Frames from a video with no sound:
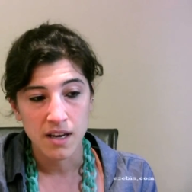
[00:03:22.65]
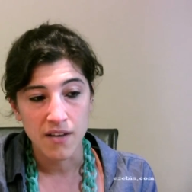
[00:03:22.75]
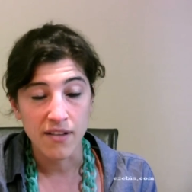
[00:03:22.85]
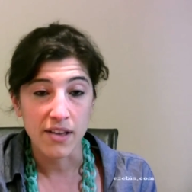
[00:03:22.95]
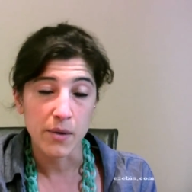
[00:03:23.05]

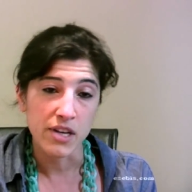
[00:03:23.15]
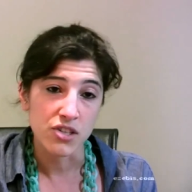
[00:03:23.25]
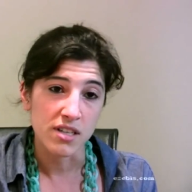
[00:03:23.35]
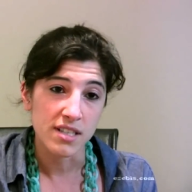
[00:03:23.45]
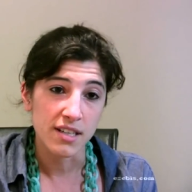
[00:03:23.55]

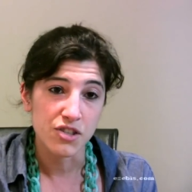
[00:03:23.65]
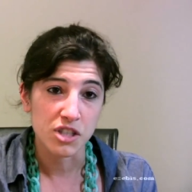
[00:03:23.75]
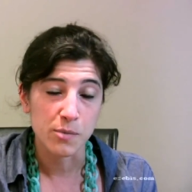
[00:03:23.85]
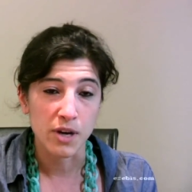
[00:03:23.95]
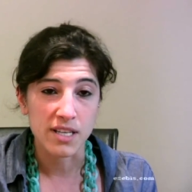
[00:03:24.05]
evaluation and
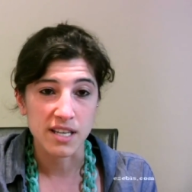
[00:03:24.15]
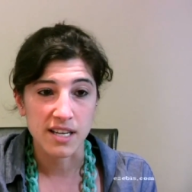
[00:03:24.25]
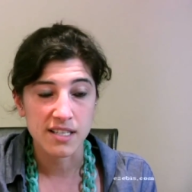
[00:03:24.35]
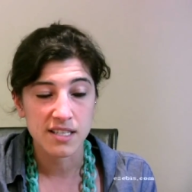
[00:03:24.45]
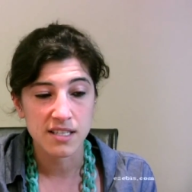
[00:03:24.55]
diligence
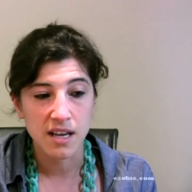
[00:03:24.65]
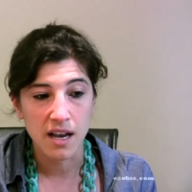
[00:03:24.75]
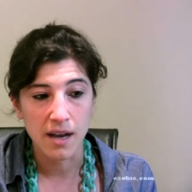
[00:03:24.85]
process,